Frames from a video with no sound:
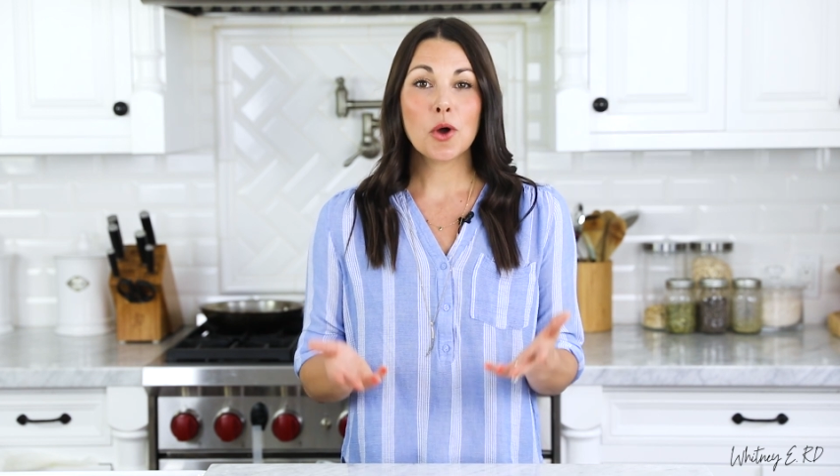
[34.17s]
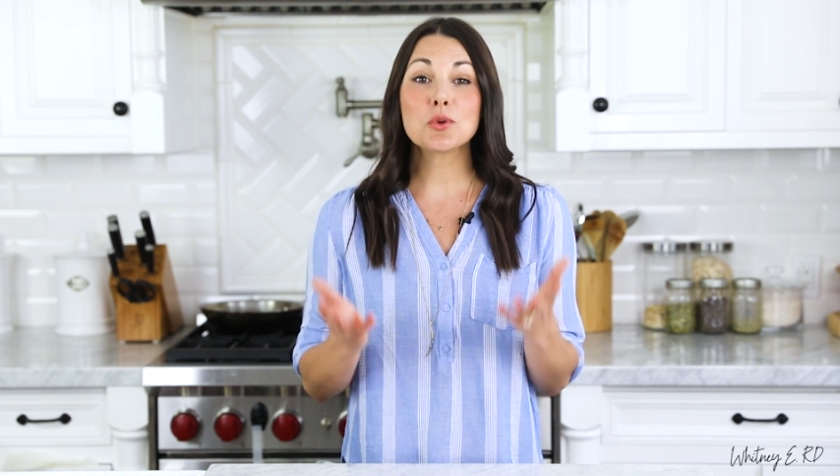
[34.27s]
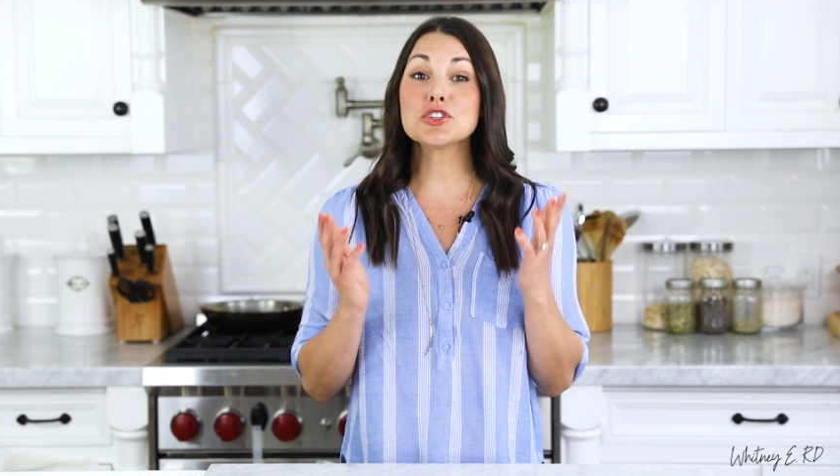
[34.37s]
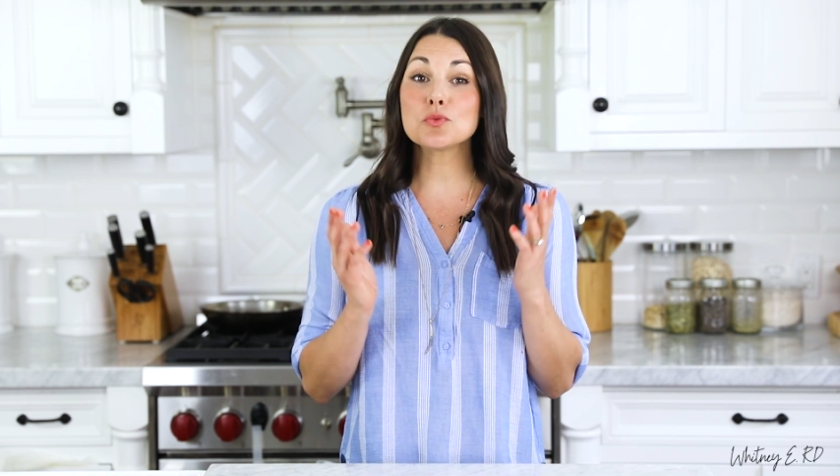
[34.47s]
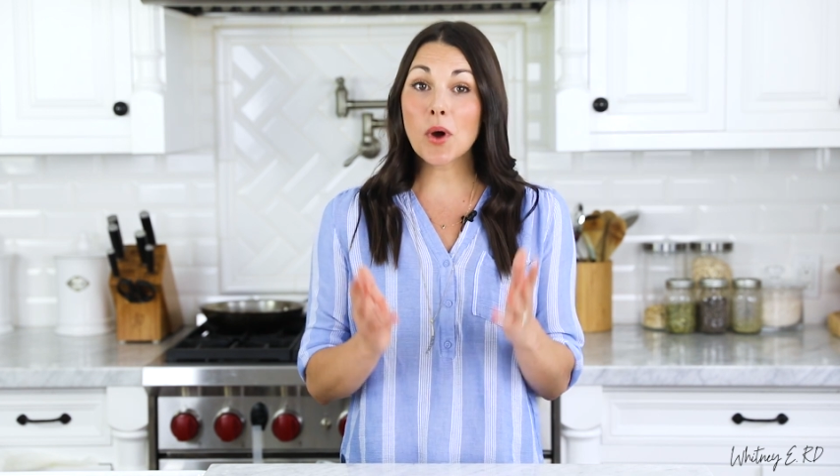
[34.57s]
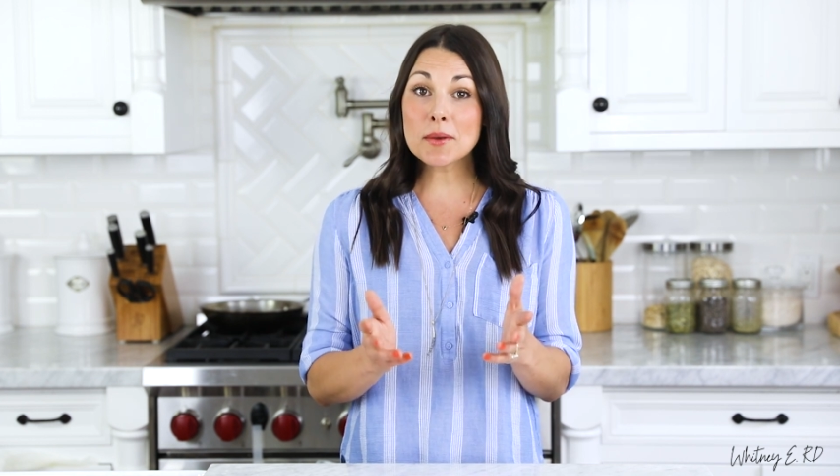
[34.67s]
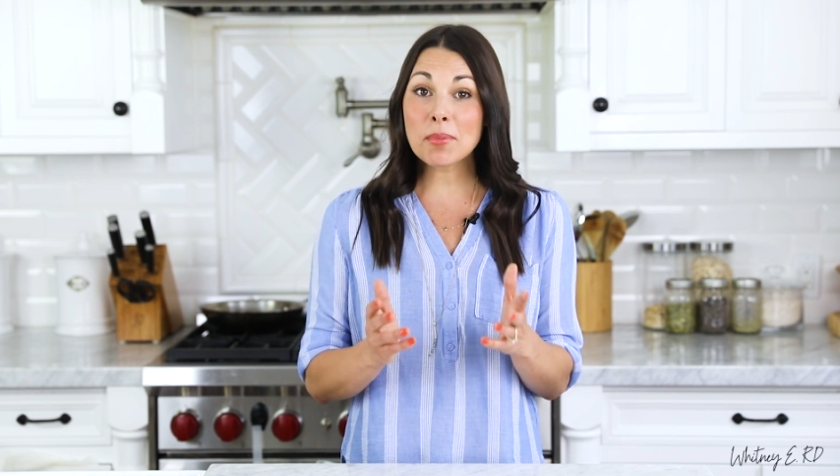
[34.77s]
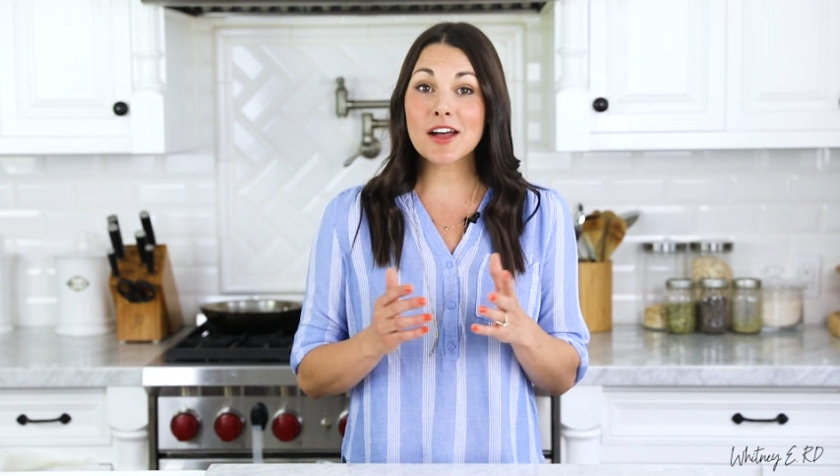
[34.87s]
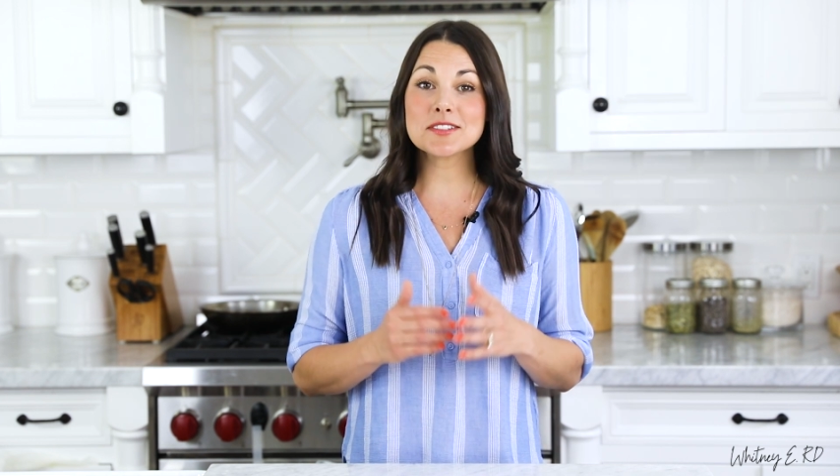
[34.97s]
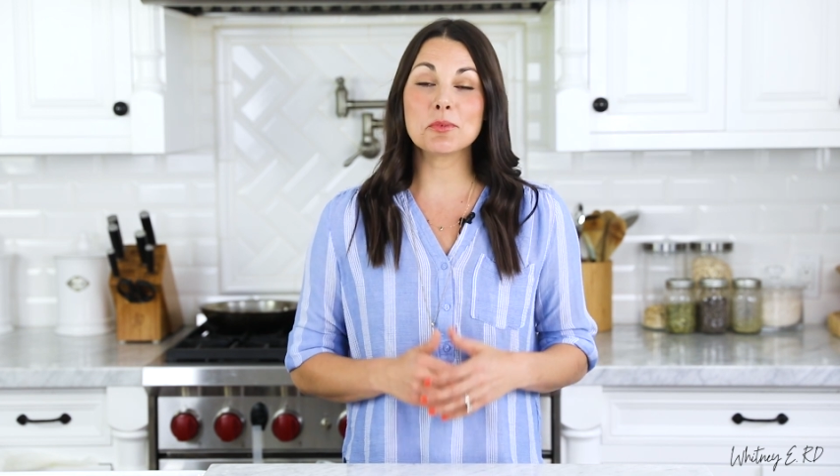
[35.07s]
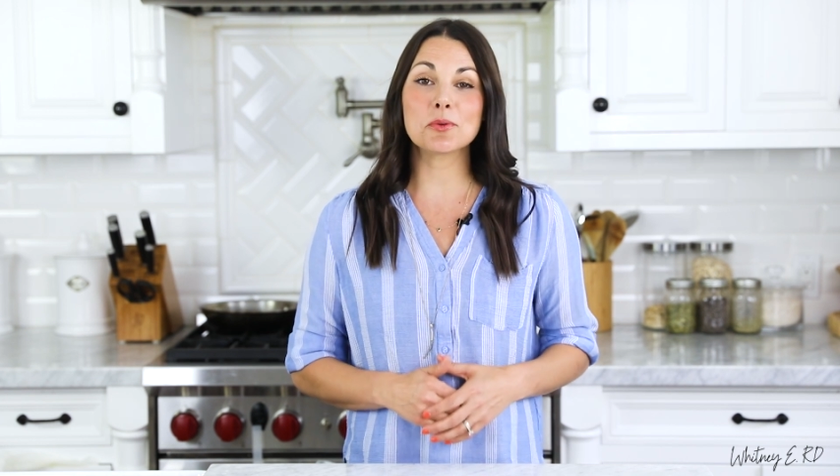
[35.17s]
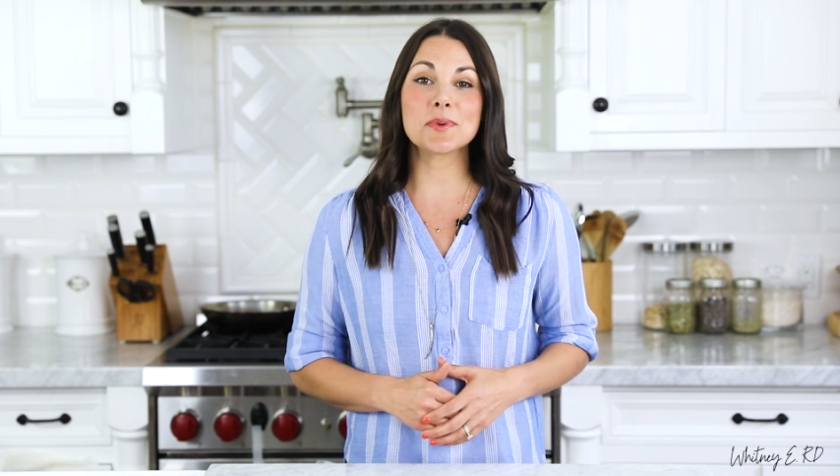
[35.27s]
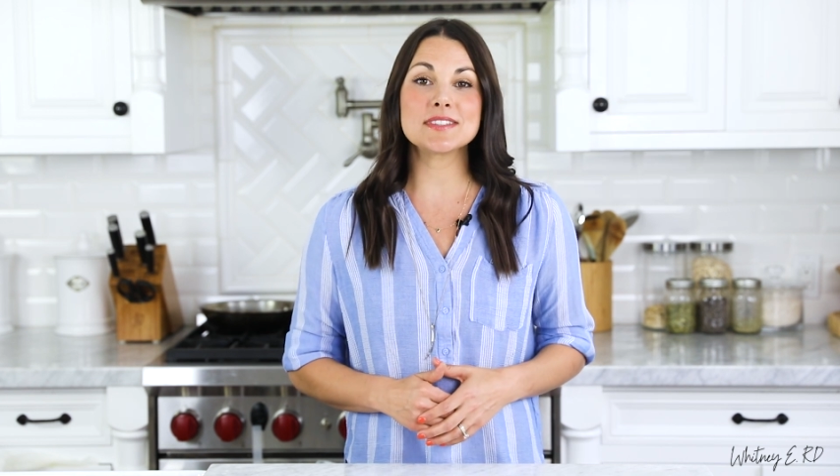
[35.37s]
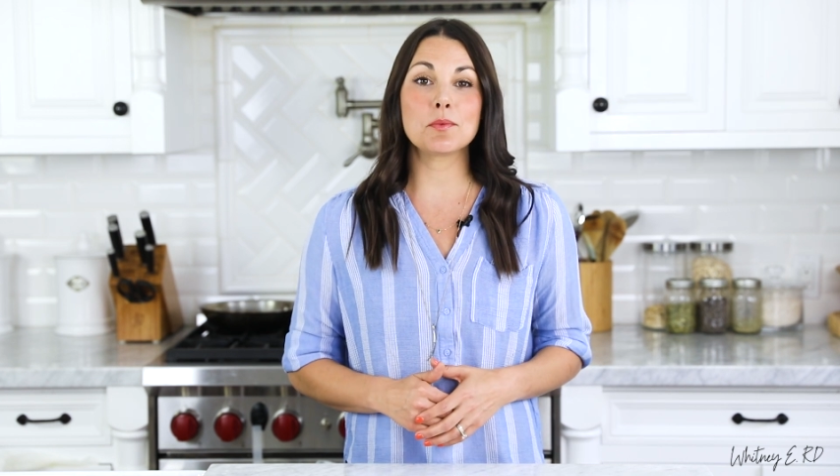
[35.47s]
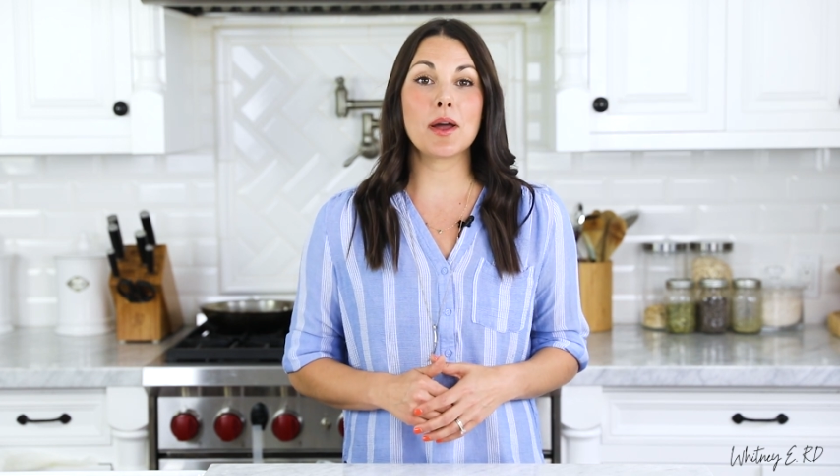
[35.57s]
which is one possible
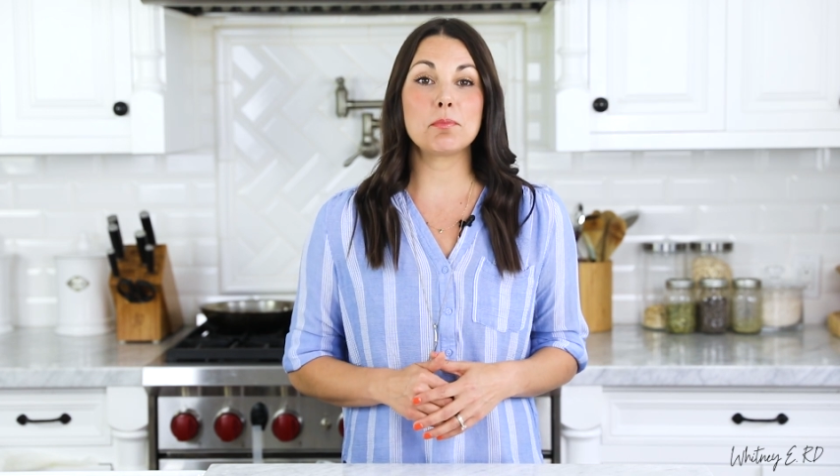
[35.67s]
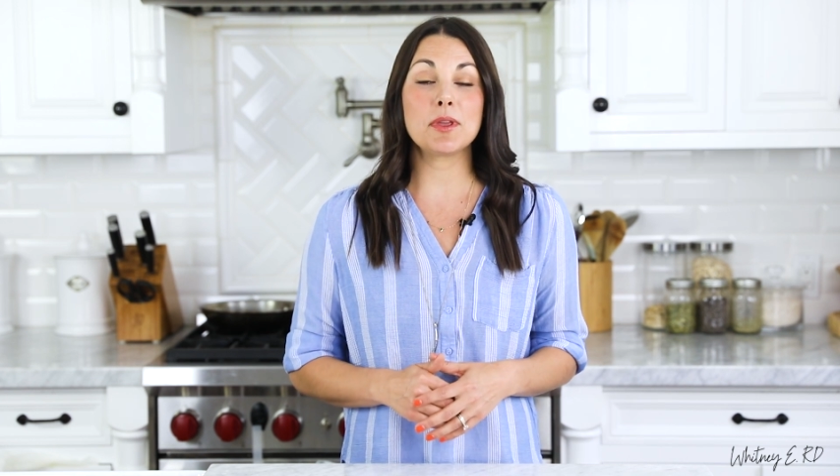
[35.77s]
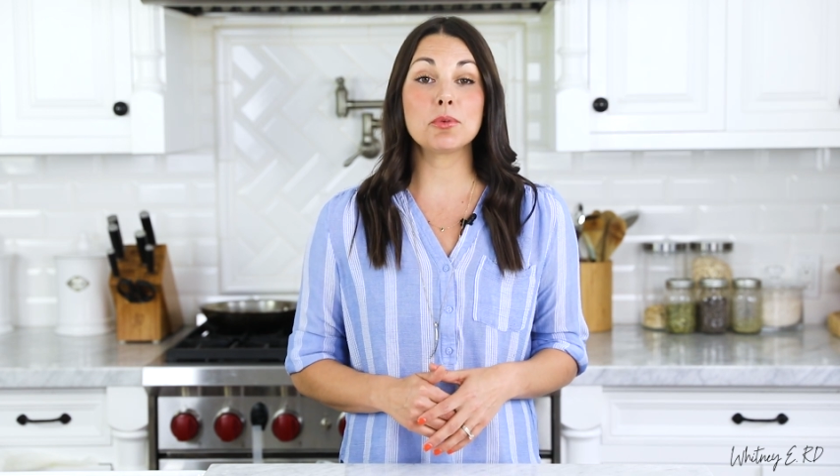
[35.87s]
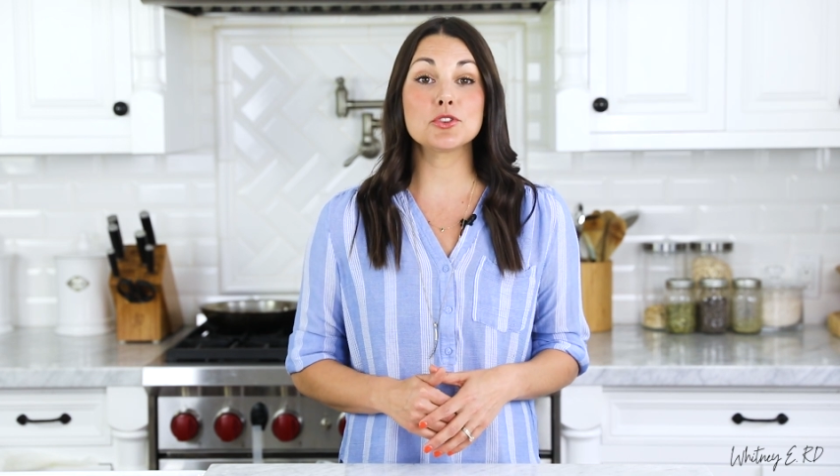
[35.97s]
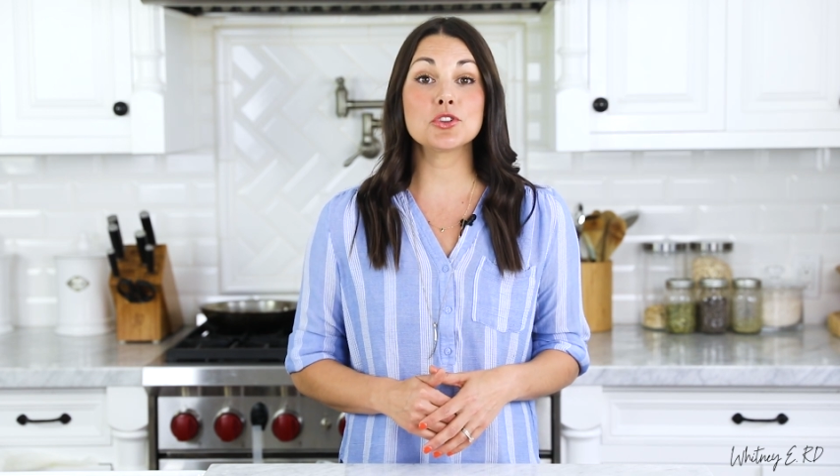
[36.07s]
reason why people